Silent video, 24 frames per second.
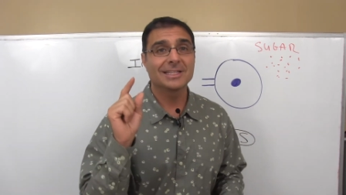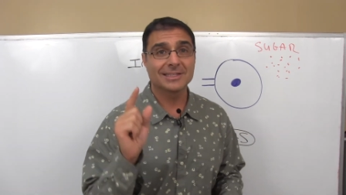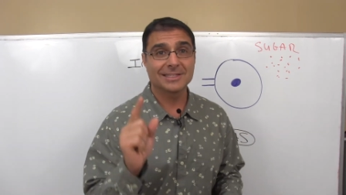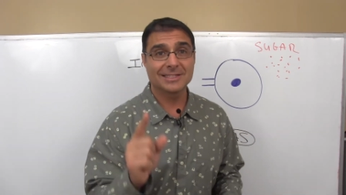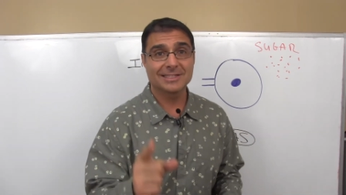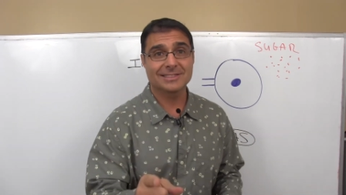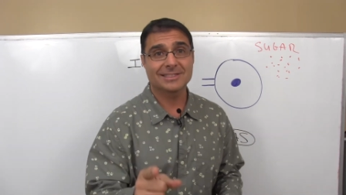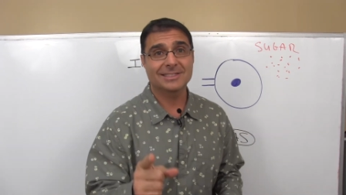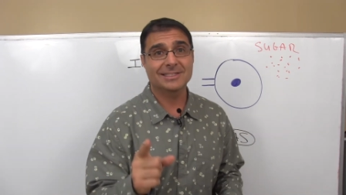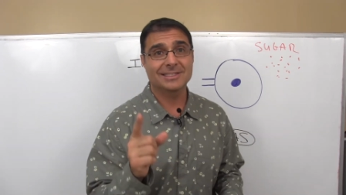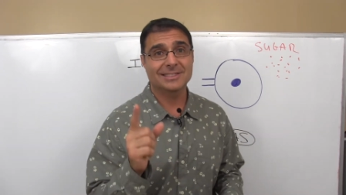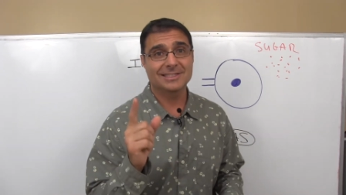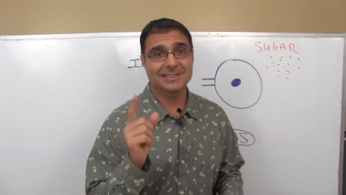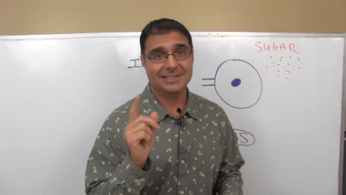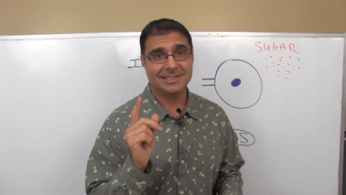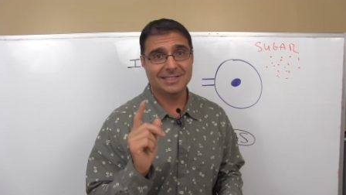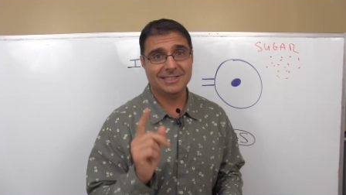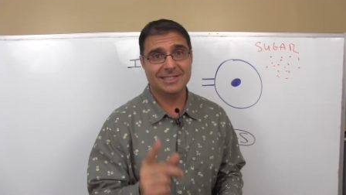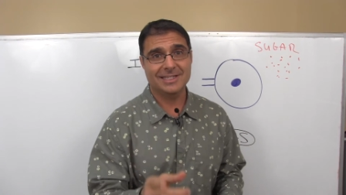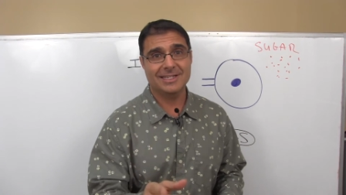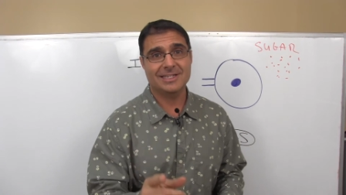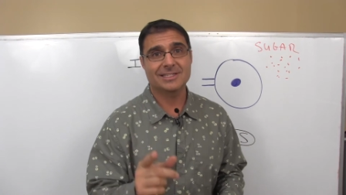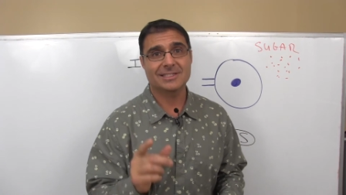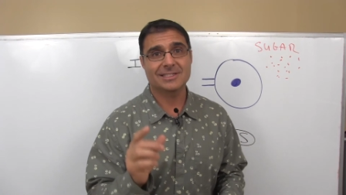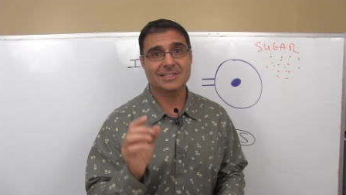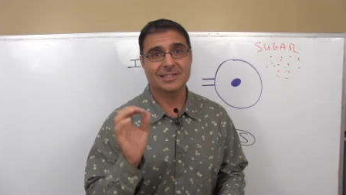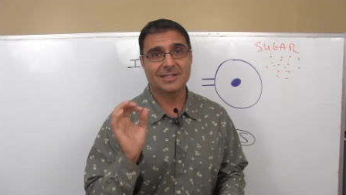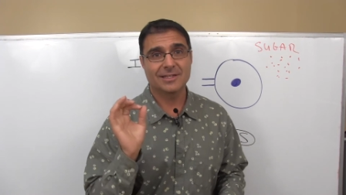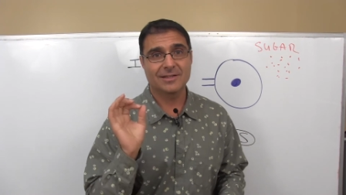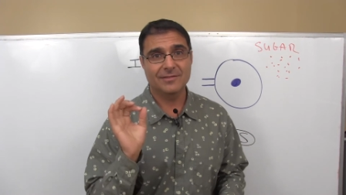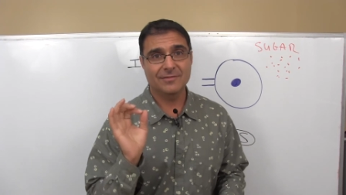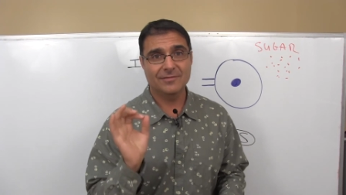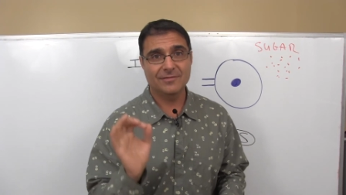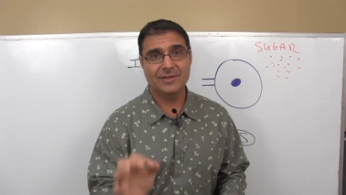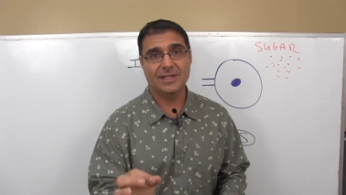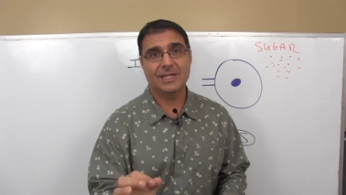listen to this
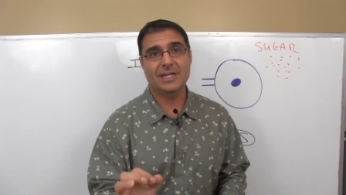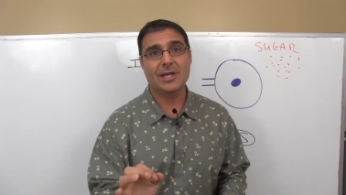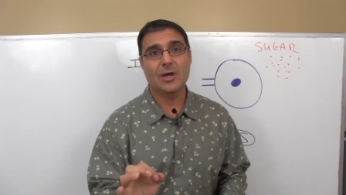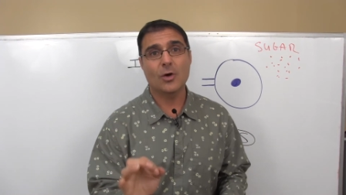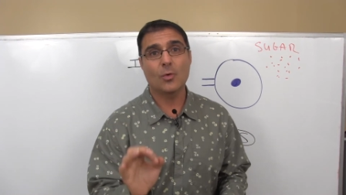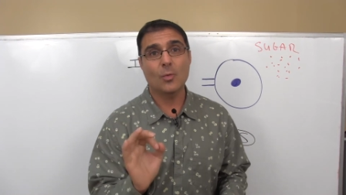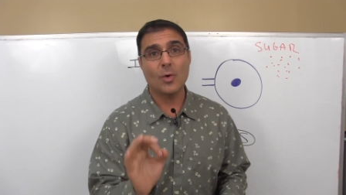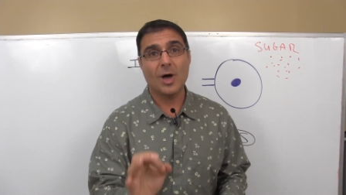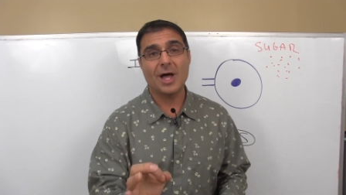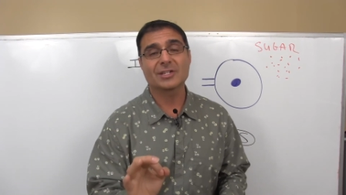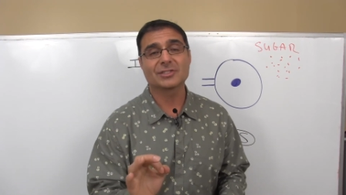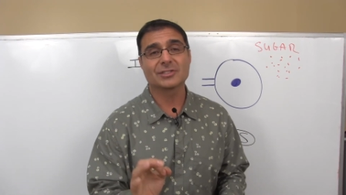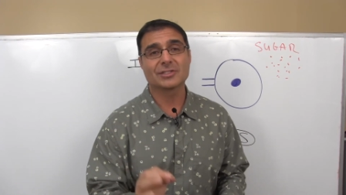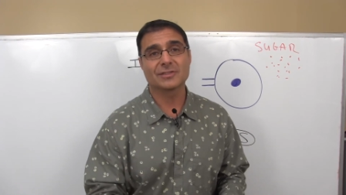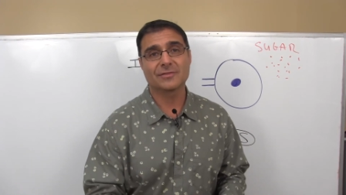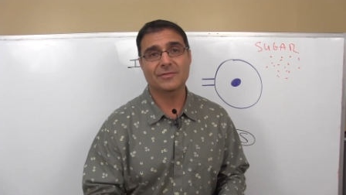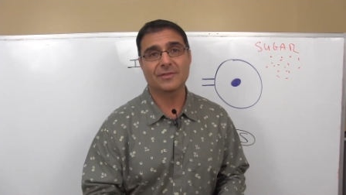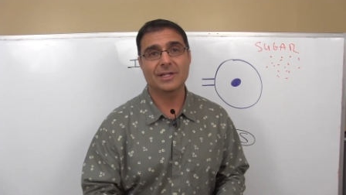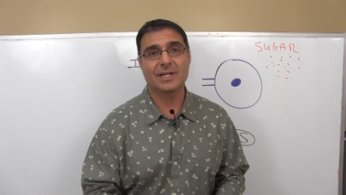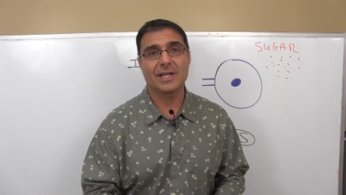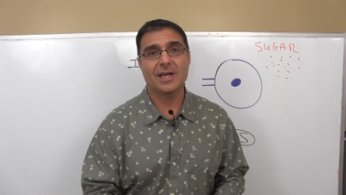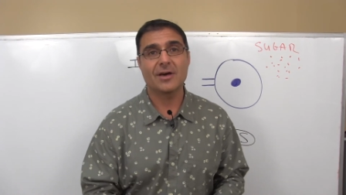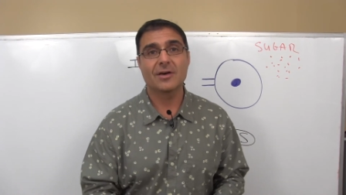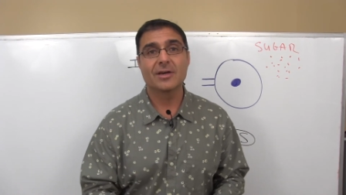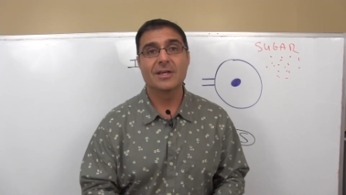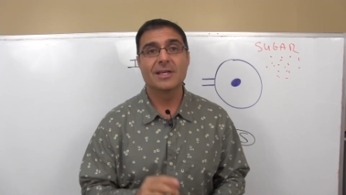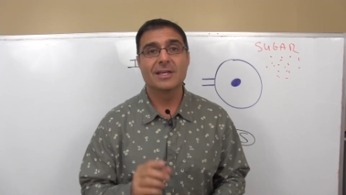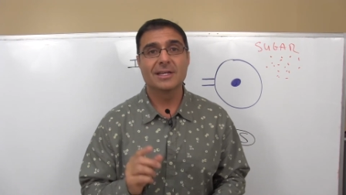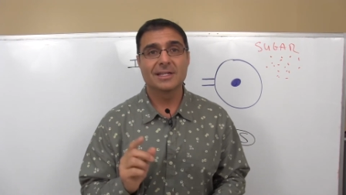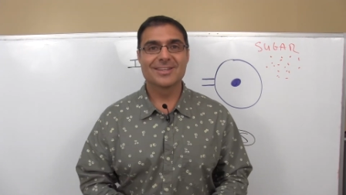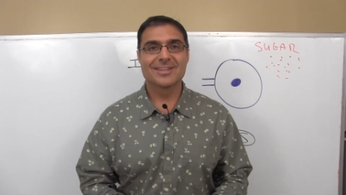video, watch this video.